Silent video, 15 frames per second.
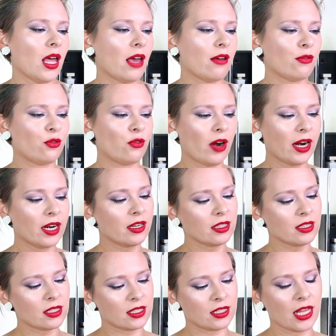A
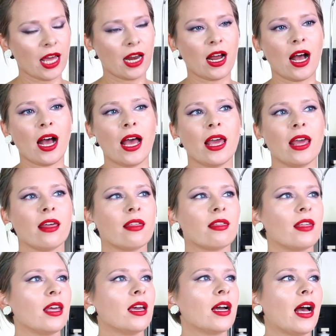fragrance that I
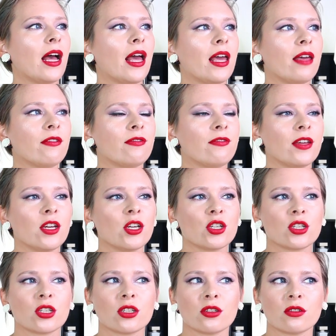think I
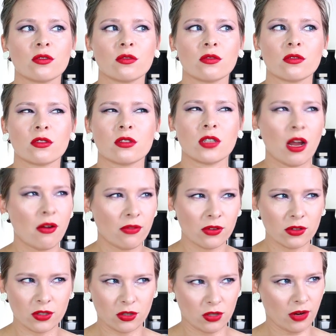finished
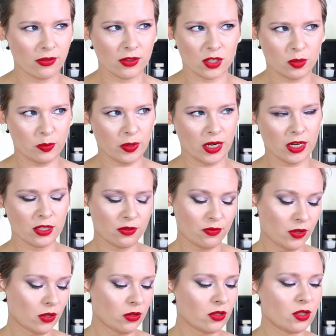several travel sprays
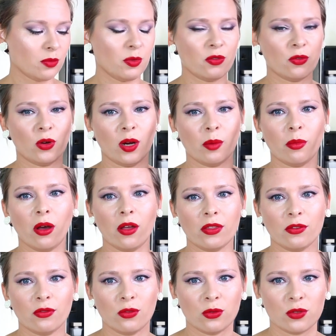first before I
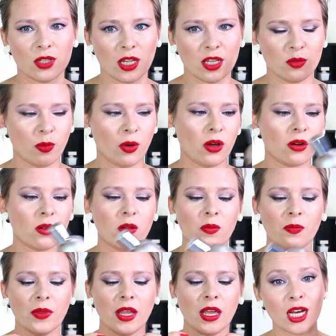bought the full-size bottle.
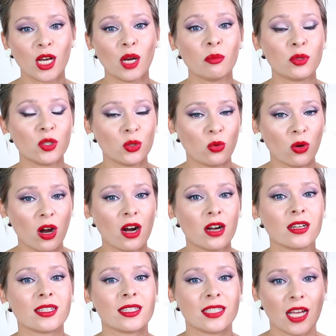
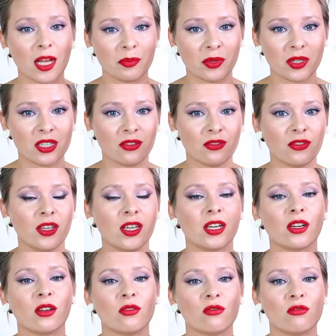Comptoir South
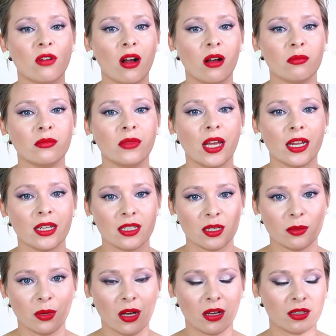Pacific Rum and
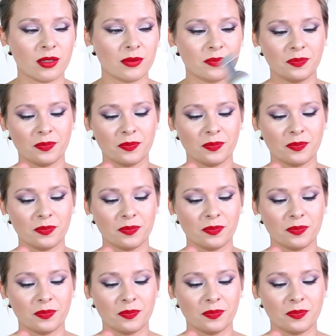Tabac.